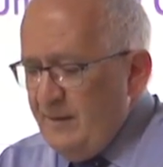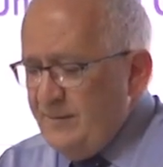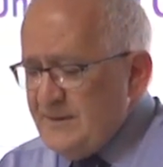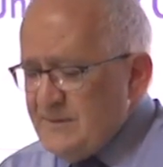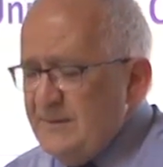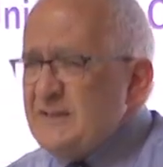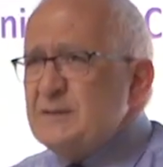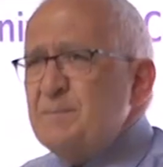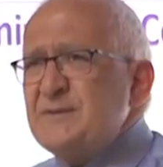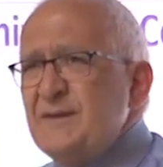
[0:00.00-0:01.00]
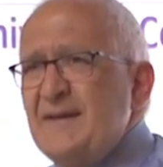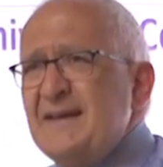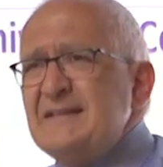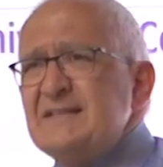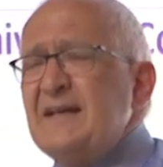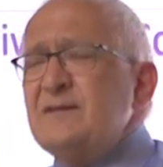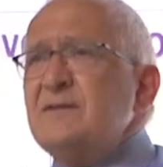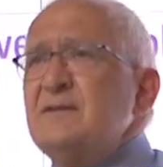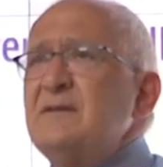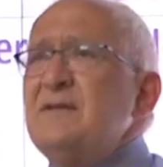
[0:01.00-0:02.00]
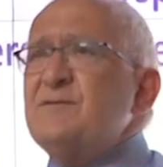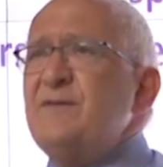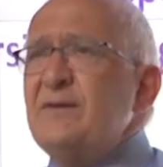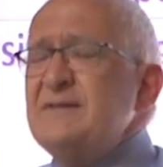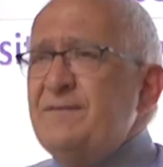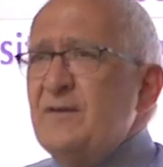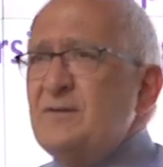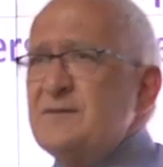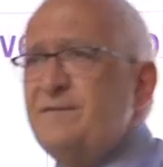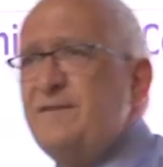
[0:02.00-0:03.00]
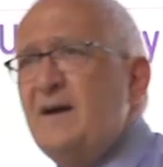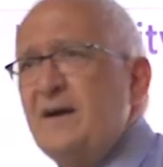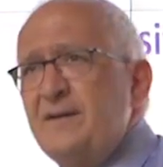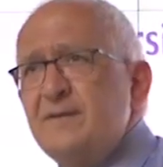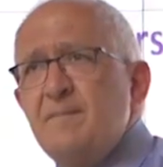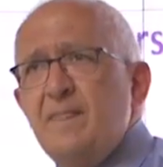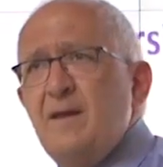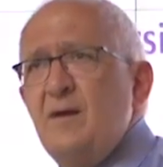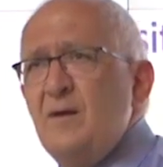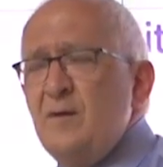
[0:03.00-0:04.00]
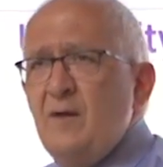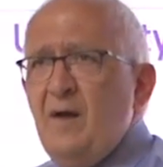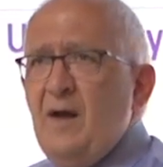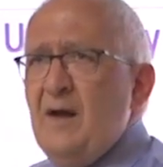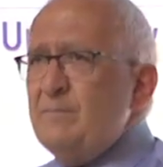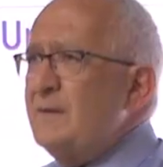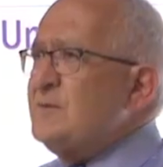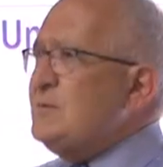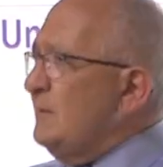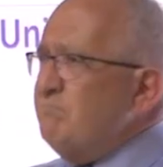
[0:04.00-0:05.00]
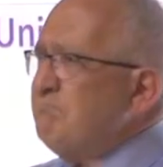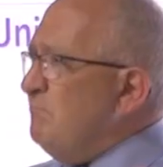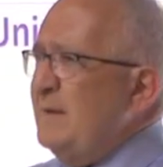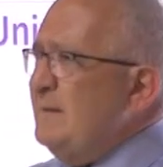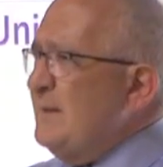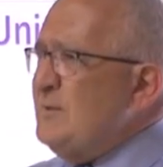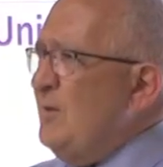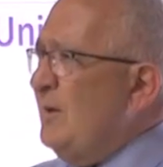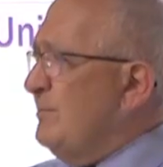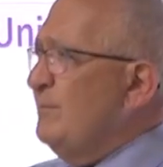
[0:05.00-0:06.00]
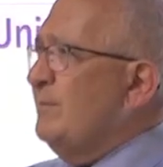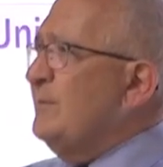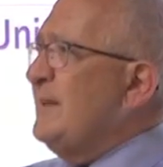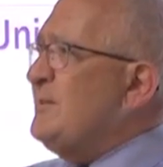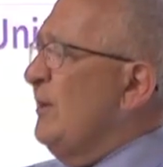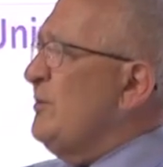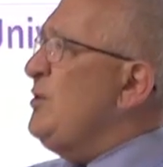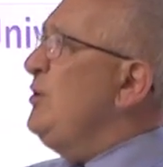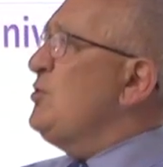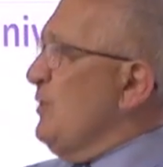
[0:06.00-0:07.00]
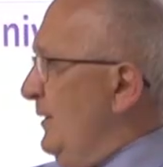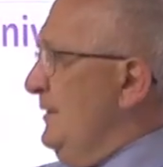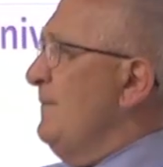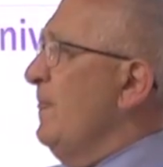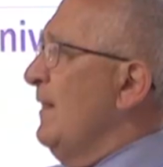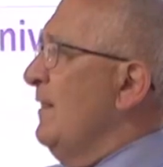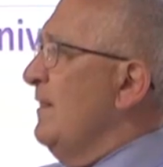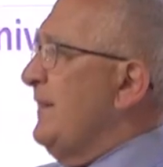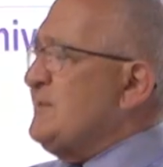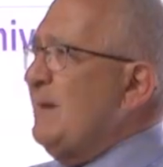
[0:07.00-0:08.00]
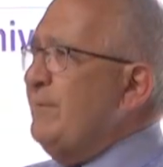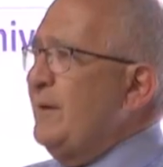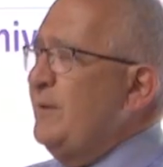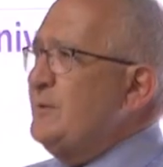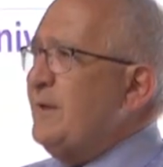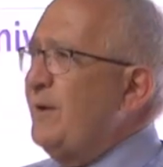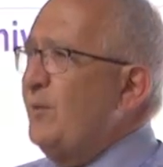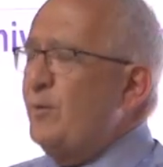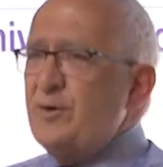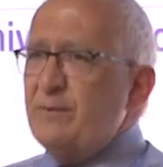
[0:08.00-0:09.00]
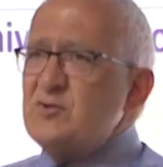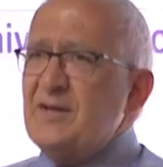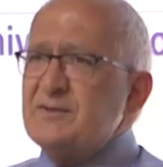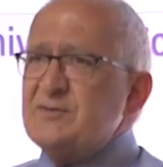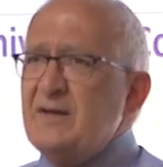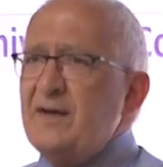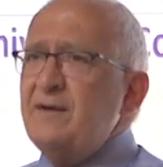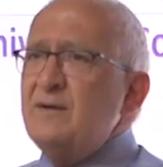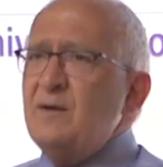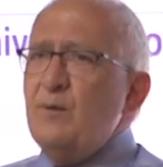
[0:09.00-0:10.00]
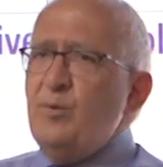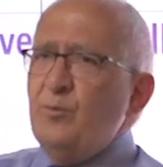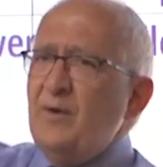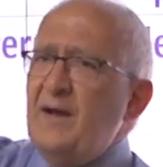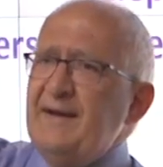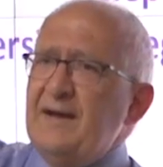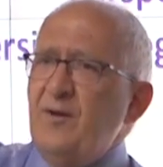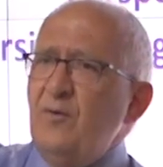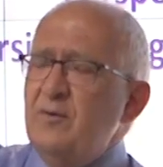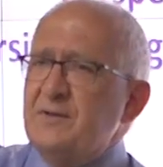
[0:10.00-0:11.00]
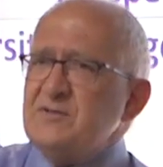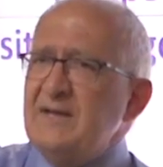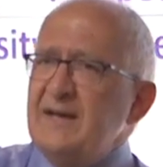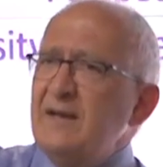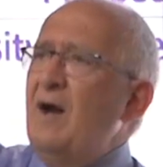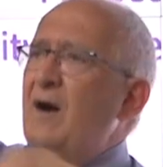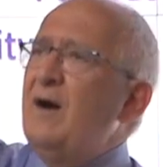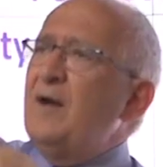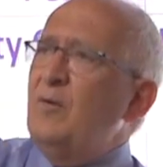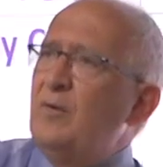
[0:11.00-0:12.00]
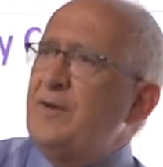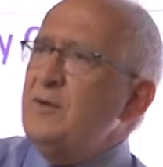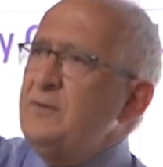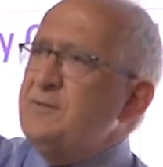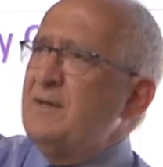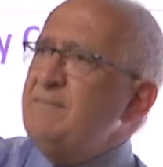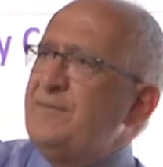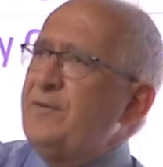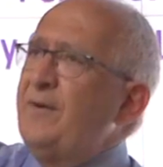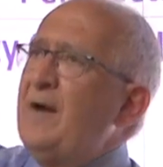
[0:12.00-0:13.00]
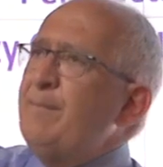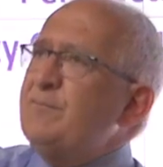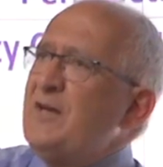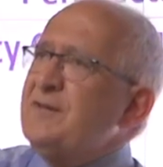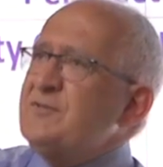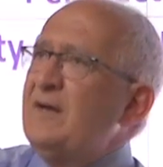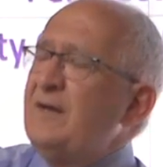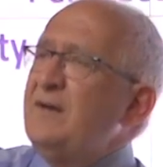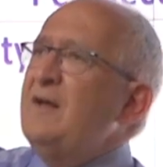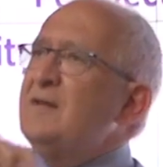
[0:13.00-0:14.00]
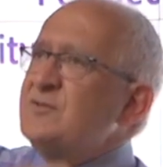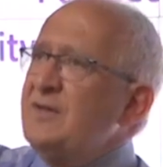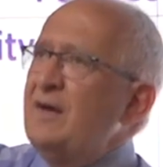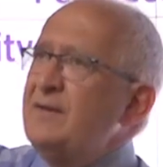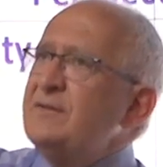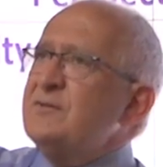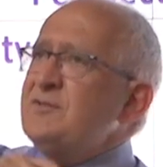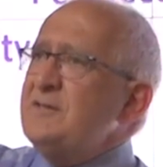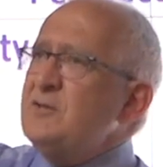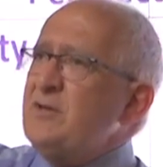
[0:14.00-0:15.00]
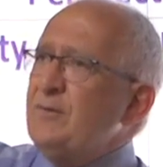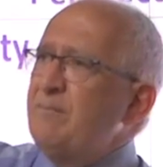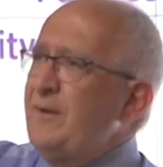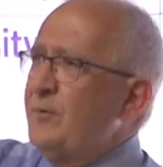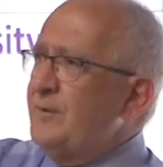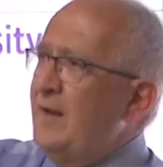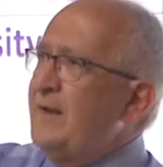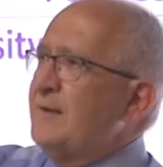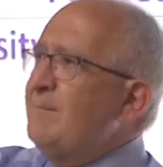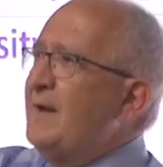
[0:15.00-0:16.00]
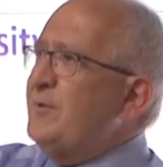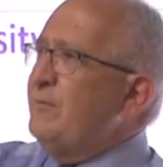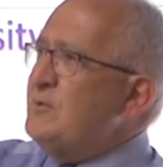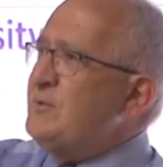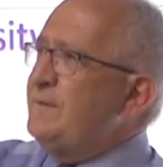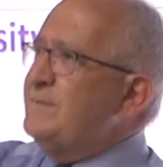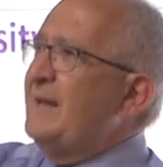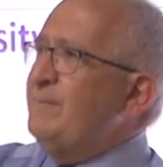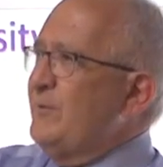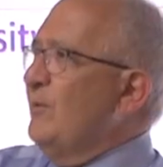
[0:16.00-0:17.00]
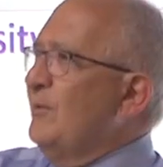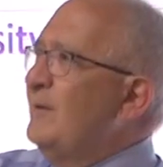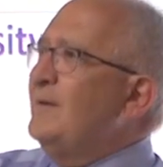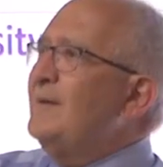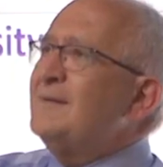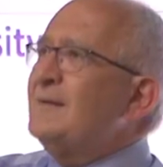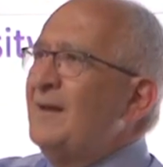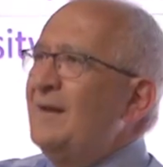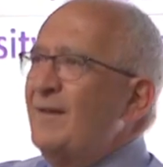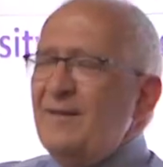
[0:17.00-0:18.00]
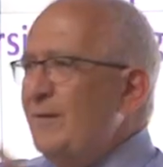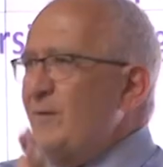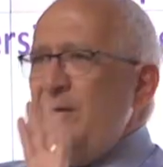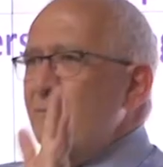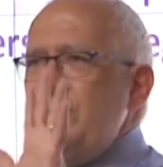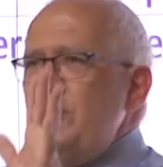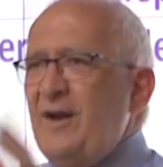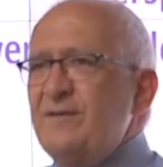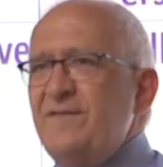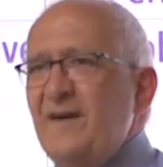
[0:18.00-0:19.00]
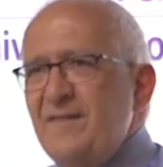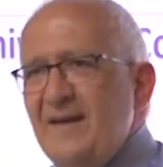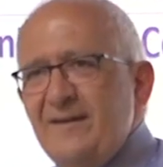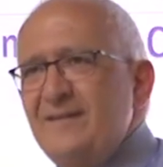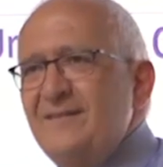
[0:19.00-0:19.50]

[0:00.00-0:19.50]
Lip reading: This specific intent is very difficult to find. It's not usual that somebody who's going to order a genocide will write out an order saying, "I order you to commit the crime of genocide," signed Senior General Min Aung Hlaing, Commander-in-Chief, Patnagarh. You don't find that.